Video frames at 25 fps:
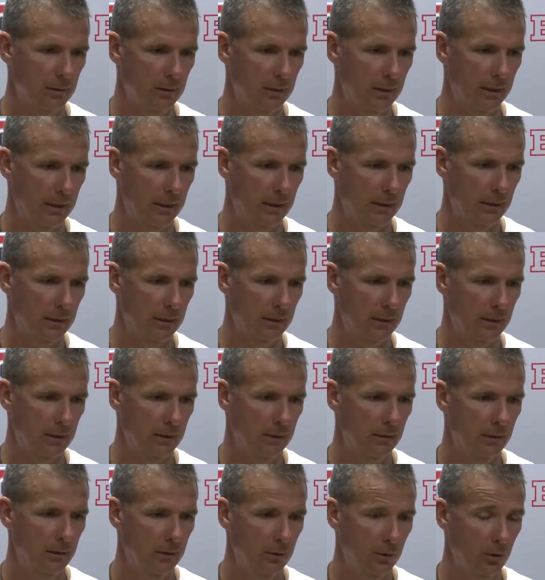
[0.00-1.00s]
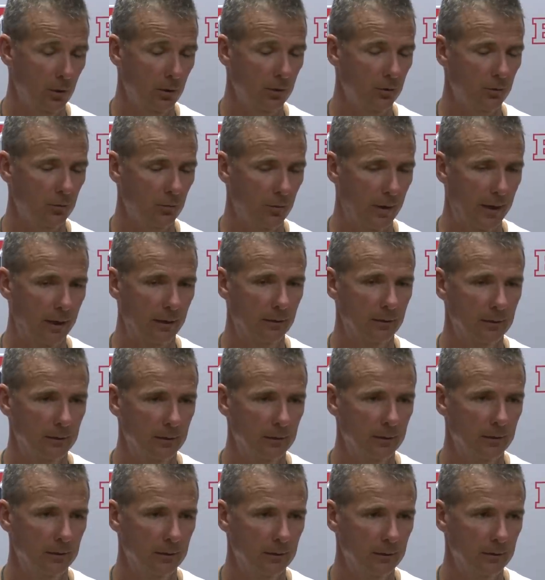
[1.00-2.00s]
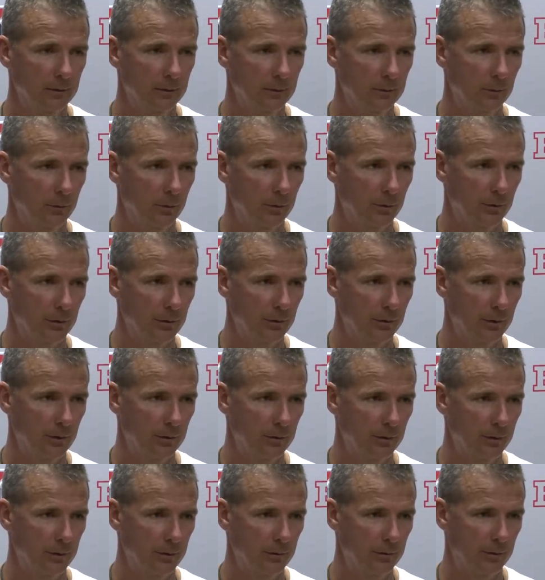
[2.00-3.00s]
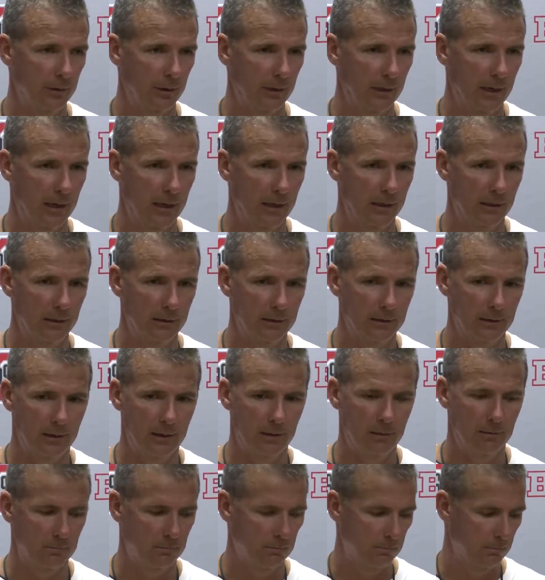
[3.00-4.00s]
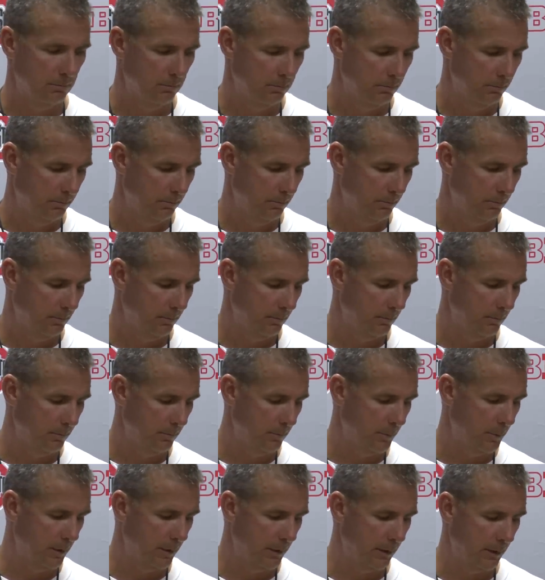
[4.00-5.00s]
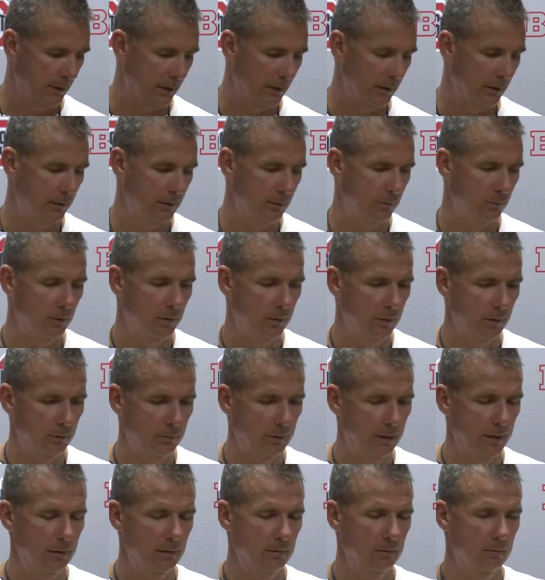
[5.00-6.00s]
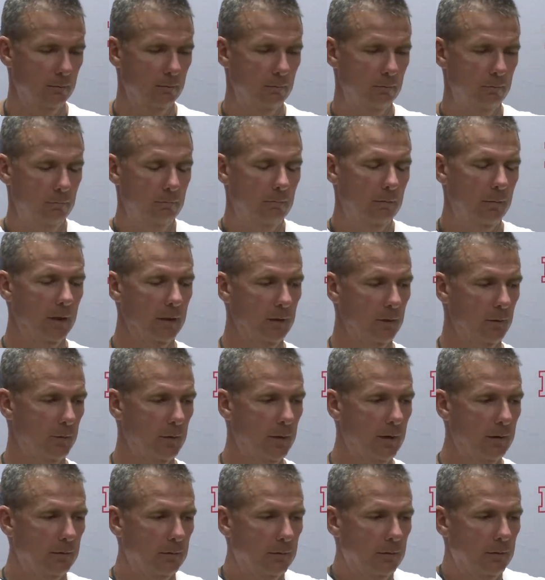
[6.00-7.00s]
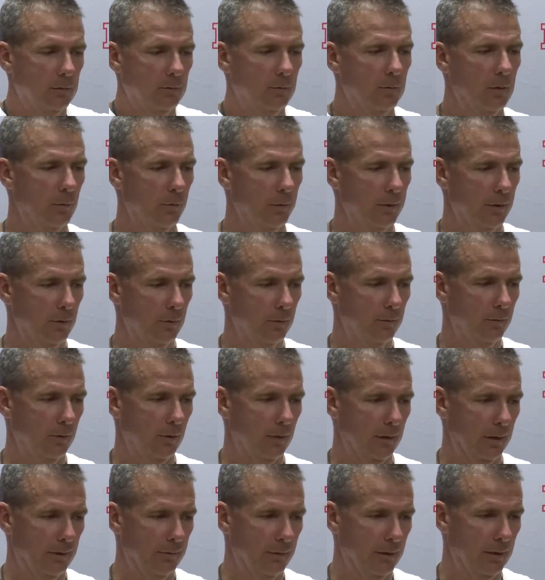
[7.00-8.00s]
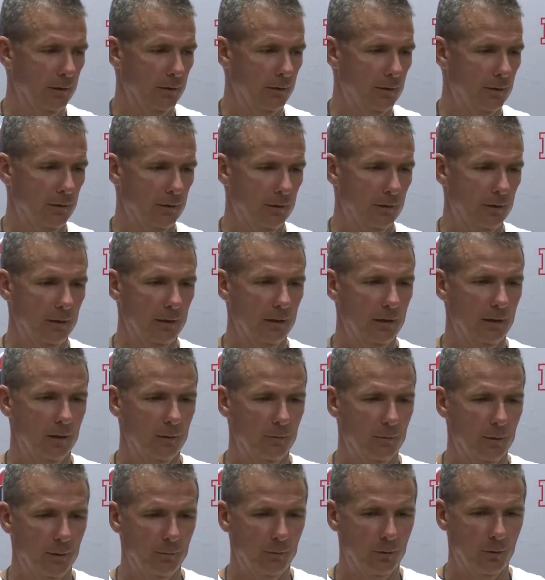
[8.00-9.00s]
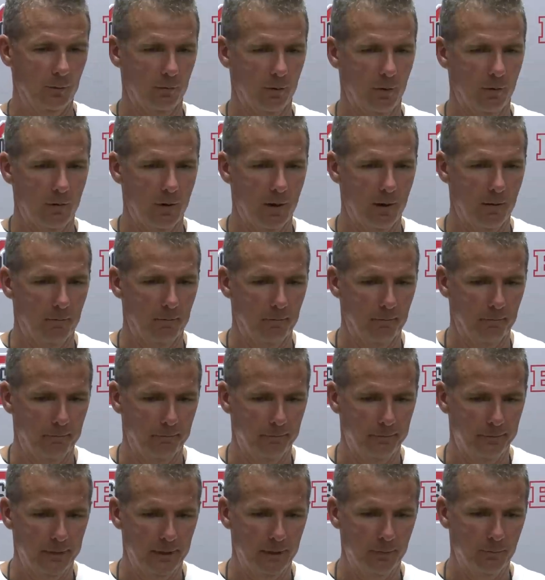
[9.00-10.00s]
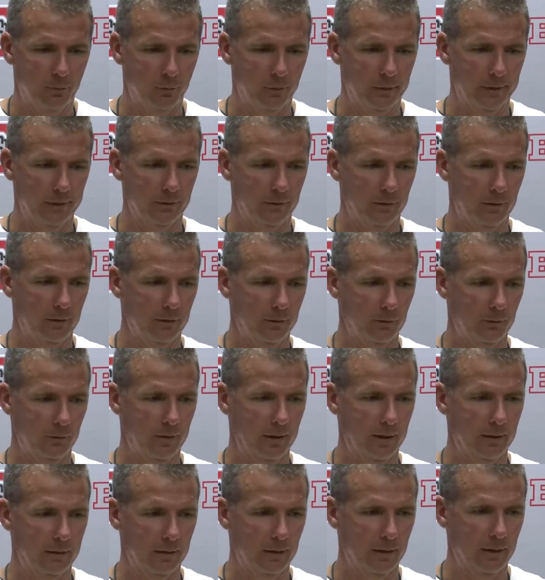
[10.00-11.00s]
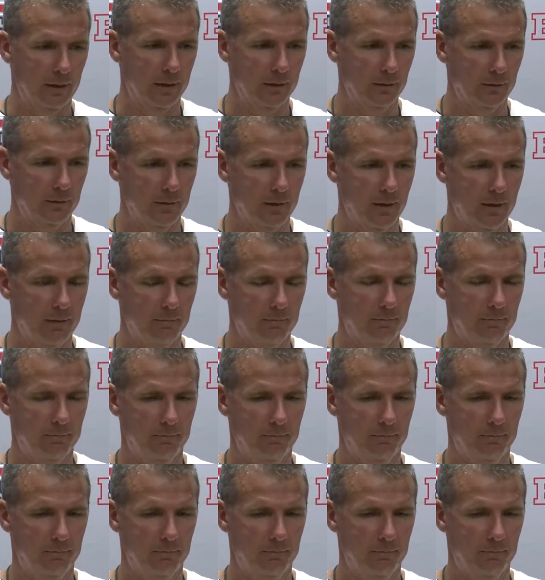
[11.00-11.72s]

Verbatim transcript: and, and uh, Curtis Grant, which is here, here's a guy that, uh, once again, that's one of the great things about what we do for a living is to see young people grow up, and boy, has Curtis Grant done a nice job.